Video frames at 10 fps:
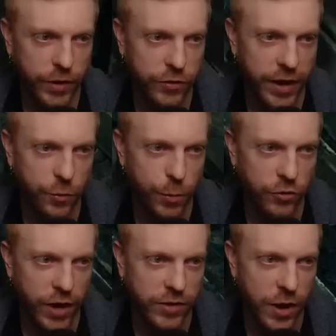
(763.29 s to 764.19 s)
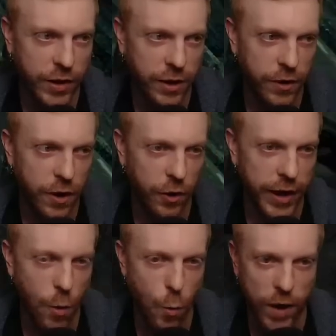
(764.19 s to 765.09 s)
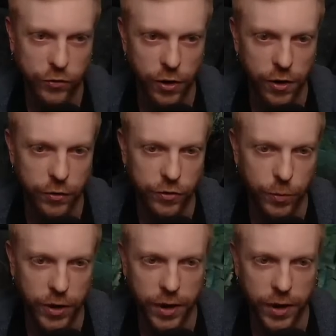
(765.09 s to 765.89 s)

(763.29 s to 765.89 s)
say it's a projectile killer or like a Wesker or something,